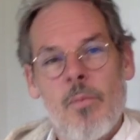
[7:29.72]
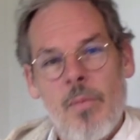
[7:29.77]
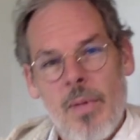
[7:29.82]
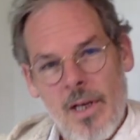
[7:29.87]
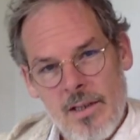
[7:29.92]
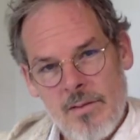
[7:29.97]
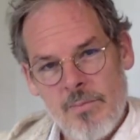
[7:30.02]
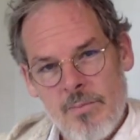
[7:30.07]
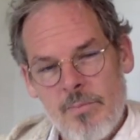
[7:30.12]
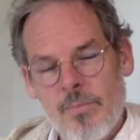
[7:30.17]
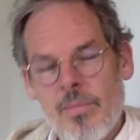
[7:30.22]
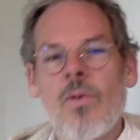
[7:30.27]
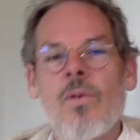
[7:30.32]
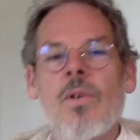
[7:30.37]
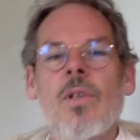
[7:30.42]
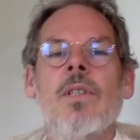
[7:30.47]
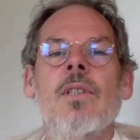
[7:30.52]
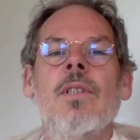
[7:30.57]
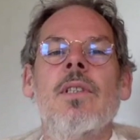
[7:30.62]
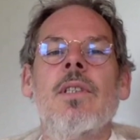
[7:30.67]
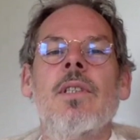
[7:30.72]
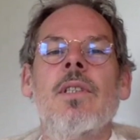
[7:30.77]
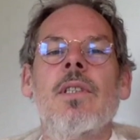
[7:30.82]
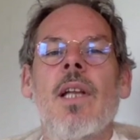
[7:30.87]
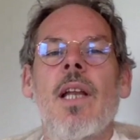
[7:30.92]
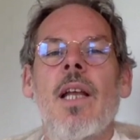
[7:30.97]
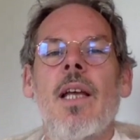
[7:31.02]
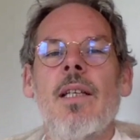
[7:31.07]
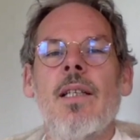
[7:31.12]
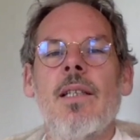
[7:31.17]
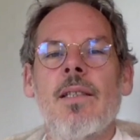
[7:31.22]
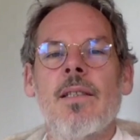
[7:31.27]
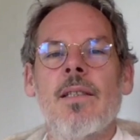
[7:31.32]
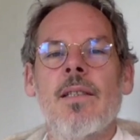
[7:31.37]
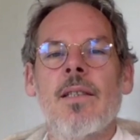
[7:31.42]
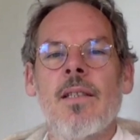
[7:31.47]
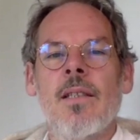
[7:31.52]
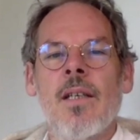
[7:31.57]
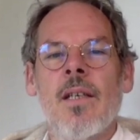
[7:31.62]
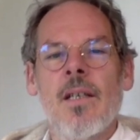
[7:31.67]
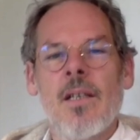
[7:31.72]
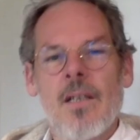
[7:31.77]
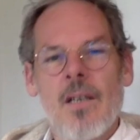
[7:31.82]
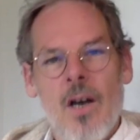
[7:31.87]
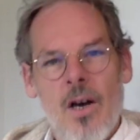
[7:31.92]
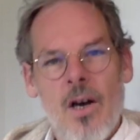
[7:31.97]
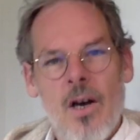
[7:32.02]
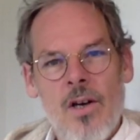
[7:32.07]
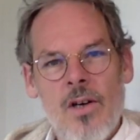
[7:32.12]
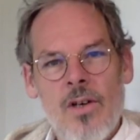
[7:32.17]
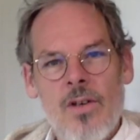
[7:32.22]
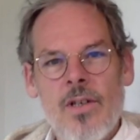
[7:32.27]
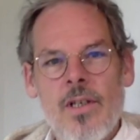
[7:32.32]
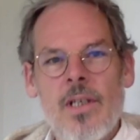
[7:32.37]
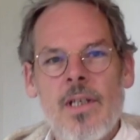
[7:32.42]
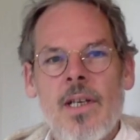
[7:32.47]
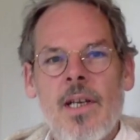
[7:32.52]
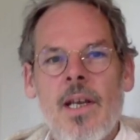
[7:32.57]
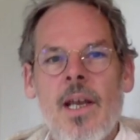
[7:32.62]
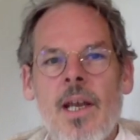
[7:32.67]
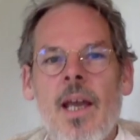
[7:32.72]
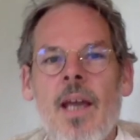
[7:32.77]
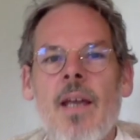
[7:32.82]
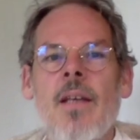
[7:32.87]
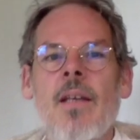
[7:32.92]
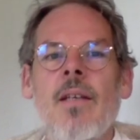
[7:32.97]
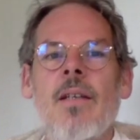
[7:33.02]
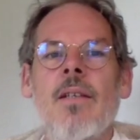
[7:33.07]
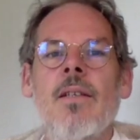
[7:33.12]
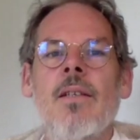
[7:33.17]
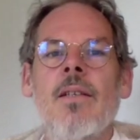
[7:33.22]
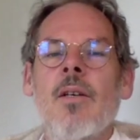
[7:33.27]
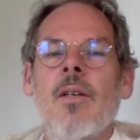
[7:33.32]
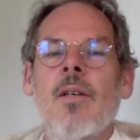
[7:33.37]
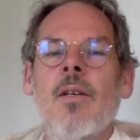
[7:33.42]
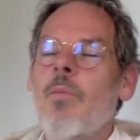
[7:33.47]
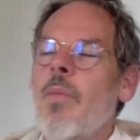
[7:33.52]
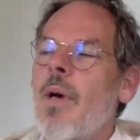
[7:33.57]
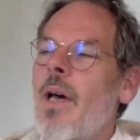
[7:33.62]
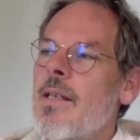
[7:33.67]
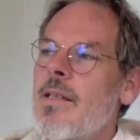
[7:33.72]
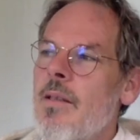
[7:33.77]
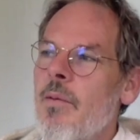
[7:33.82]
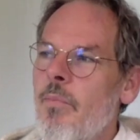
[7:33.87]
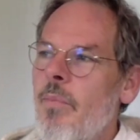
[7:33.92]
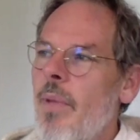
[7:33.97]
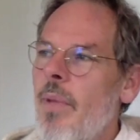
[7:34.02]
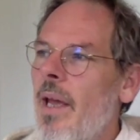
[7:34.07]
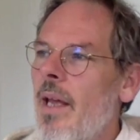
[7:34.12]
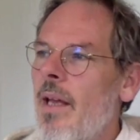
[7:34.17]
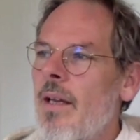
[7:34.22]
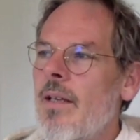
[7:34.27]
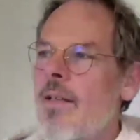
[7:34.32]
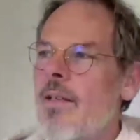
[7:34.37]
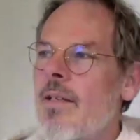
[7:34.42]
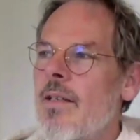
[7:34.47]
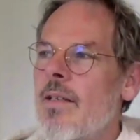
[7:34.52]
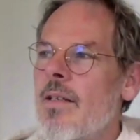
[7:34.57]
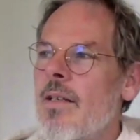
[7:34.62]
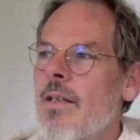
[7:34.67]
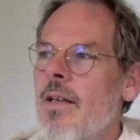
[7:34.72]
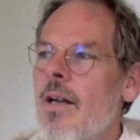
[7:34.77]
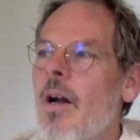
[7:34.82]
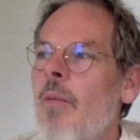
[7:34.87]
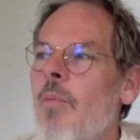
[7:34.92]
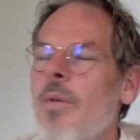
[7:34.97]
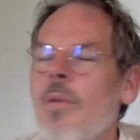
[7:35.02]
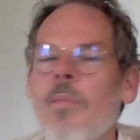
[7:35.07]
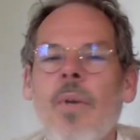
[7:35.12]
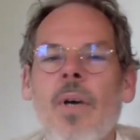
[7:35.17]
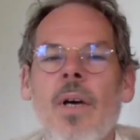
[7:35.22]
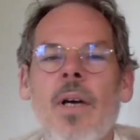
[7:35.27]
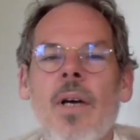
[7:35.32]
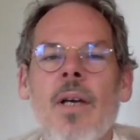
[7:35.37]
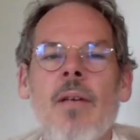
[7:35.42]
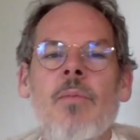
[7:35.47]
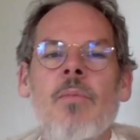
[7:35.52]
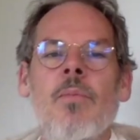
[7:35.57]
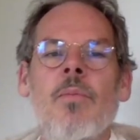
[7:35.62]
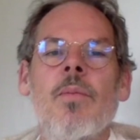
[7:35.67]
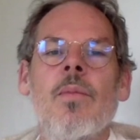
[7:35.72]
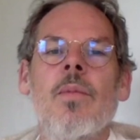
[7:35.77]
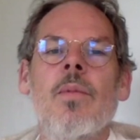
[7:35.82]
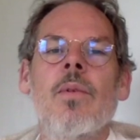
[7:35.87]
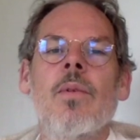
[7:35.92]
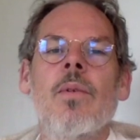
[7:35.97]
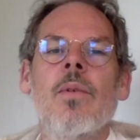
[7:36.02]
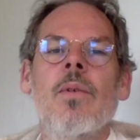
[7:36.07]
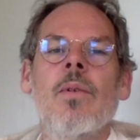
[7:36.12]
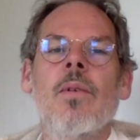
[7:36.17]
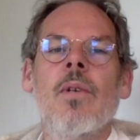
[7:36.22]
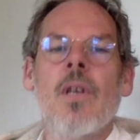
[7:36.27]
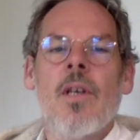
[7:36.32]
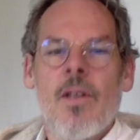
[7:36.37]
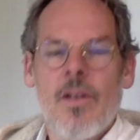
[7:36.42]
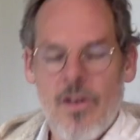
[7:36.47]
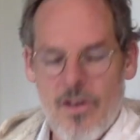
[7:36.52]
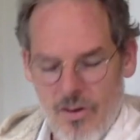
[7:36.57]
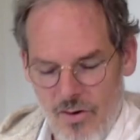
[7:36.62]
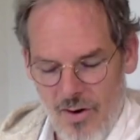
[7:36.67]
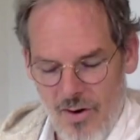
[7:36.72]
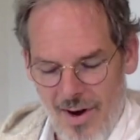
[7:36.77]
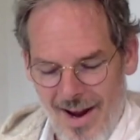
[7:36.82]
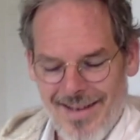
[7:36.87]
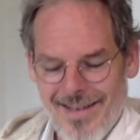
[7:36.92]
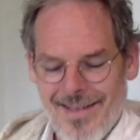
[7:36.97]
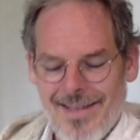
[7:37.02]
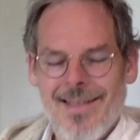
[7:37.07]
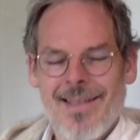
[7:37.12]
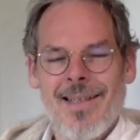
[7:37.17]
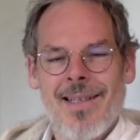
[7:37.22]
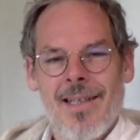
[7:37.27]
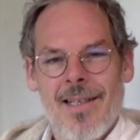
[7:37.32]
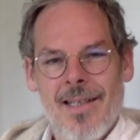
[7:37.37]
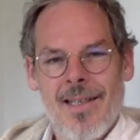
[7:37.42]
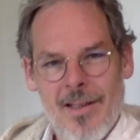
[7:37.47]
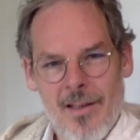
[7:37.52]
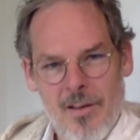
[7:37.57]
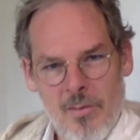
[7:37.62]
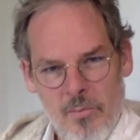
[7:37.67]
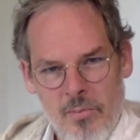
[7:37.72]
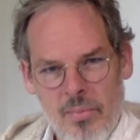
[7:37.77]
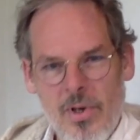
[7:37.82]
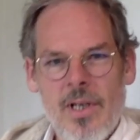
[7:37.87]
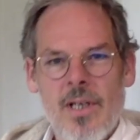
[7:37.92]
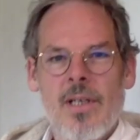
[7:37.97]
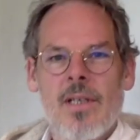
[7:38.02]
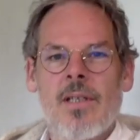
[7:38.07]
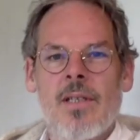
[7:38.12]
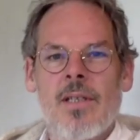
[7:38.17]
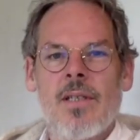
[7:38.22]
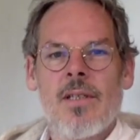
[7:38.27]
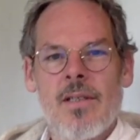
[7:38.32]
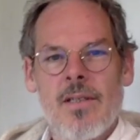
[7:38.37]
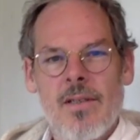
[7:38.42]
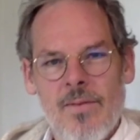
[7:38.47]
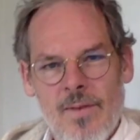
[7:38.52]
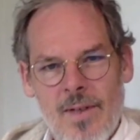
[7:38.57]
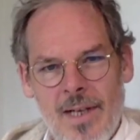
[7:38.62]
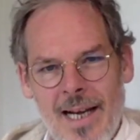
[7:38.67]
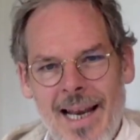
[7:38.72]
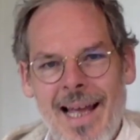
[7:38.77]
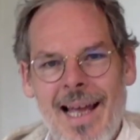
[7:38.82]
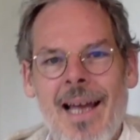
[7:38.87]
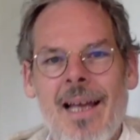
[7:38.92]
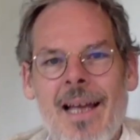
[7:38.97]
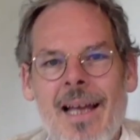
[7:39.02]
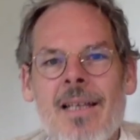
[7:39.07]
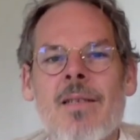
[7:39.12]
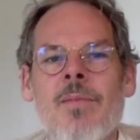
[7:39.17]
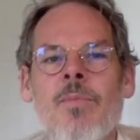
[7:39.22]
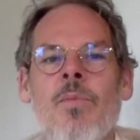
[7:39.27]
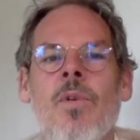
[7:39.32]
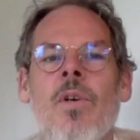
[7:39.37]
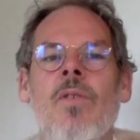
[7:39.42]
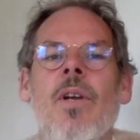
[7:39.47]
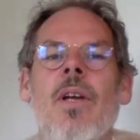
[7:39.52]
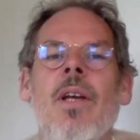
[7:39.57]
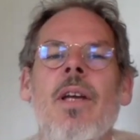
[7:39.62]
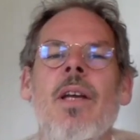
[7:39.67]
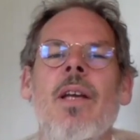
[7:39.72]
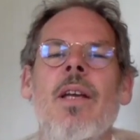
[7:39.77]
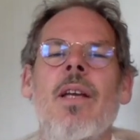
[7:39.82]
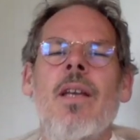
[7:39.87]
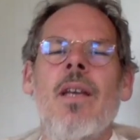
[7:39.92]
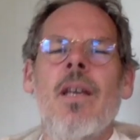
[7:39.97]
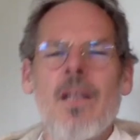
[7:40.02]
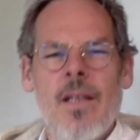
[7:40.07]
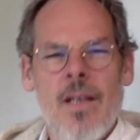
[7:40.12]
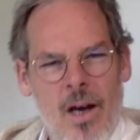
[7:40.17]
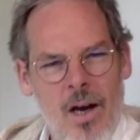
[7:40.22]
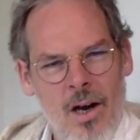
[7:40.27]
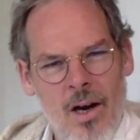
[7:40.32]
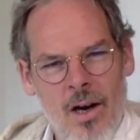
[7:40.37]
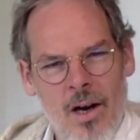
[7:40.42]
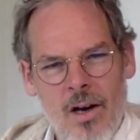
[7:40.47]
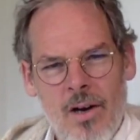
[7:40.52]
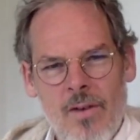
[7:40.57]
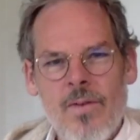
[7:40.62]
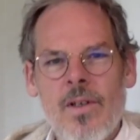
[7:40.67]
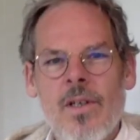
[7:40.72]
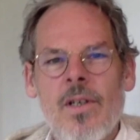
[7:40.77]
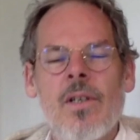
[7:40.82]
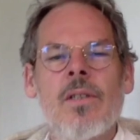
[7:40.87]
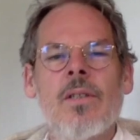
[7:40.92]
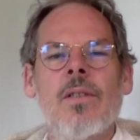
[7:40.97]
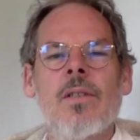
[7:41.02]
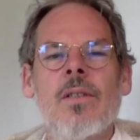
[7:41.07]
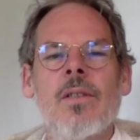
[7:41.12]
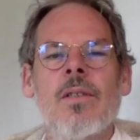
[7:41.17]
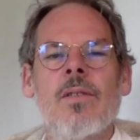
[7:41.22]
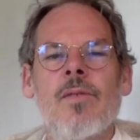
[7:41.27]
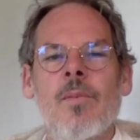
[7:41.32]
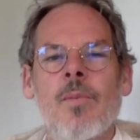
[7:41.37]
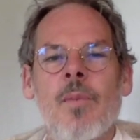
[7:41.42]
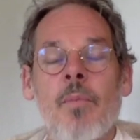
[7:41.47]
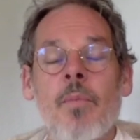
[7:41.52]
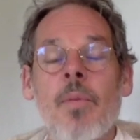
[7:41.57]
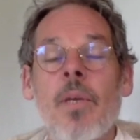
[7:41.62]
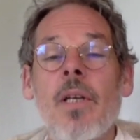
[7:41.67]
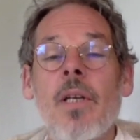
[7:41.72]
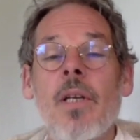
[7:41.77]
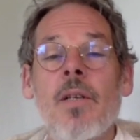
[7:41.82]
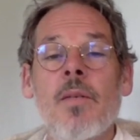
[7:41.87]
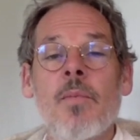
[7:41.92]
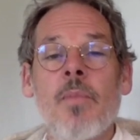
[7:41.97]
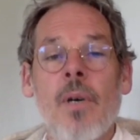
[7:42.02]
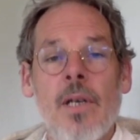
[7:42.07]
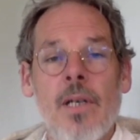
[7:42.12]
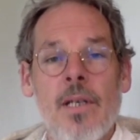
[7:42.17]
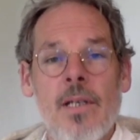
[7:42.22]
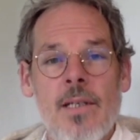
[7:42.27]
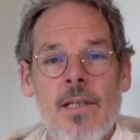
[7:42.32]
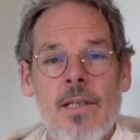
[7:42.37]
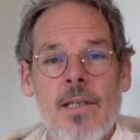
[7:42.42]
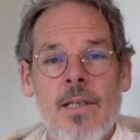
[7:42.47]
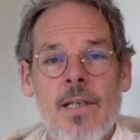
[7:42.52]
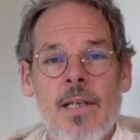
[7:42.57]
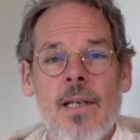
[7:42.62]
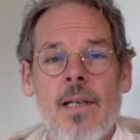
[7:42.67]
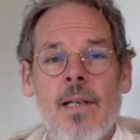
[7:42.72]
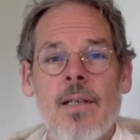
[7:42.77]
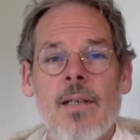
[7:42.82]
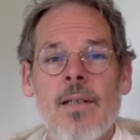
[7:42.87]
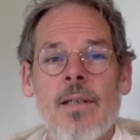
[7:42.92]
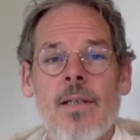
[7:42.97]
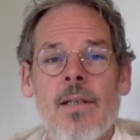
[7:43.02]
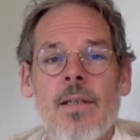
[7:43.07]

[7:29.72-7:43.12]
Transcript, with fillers: Past broken slates and concrete caked, past the bend in a copper pipe, the cracks in the bricks of glass moire, the offcuts from a pitch pine ceiling,